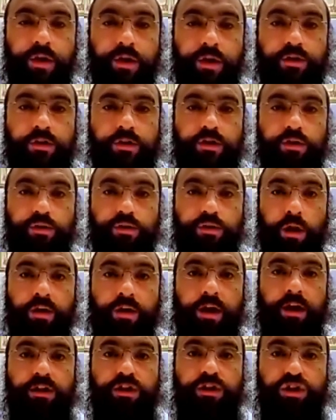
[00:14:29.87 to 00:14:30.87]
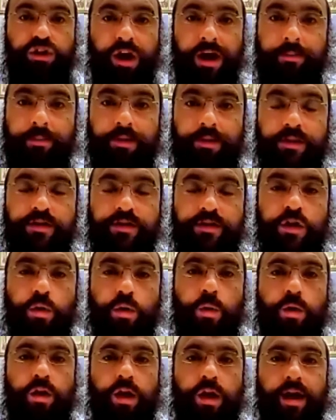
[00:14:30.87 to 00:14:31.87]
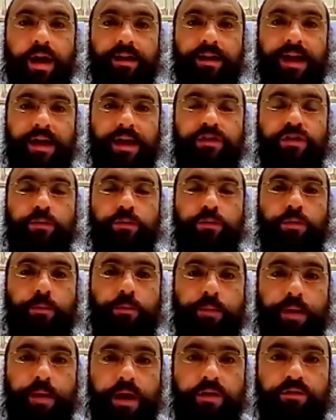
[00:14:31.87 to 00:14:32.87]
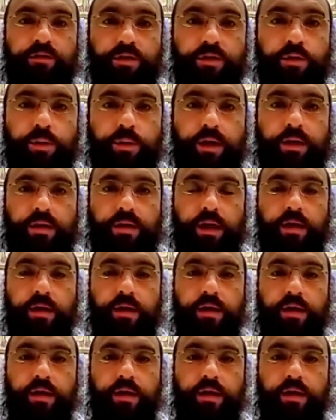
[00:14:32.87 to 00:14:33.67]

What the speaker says: Did you know that on Shabbos, we're not allowed to prepare for the weekday?